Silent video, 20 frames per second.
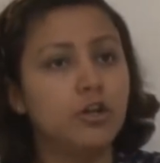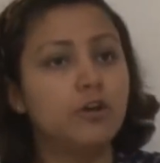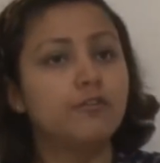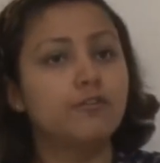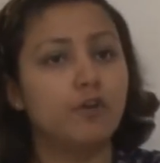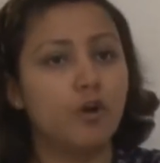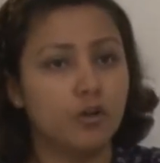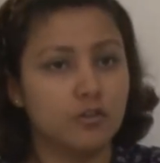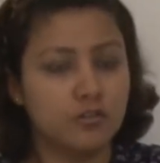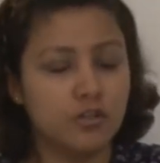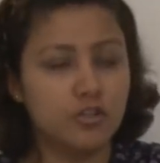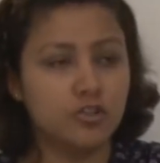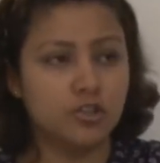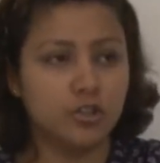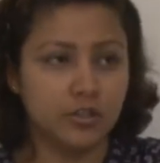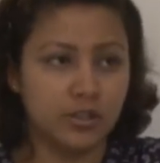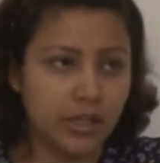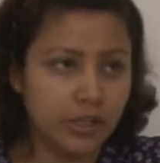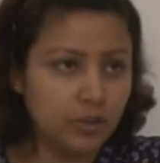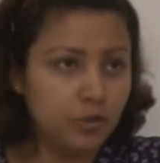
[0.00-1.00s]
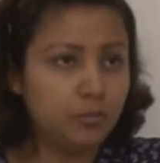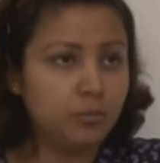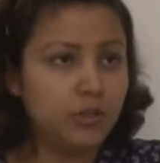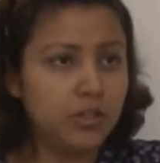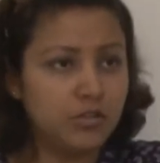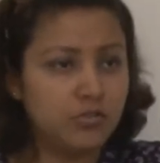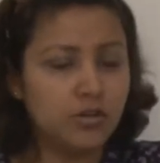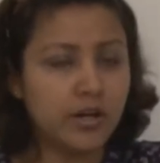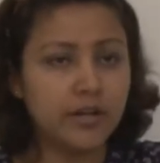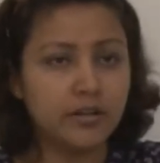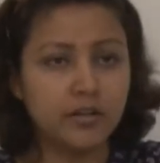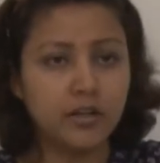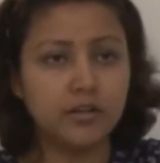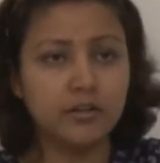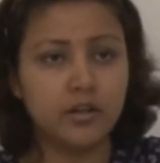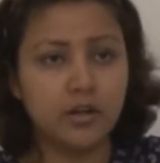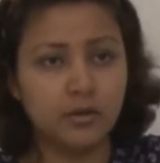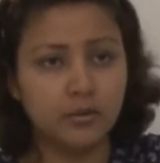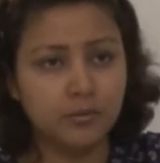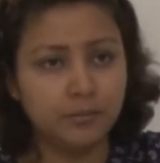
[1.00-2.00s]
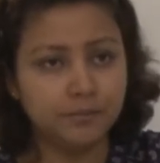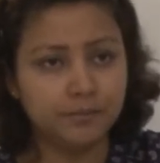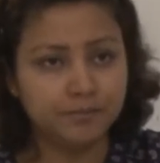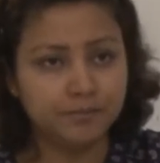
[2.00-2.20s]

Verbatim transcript: of causation. Can you please write that down?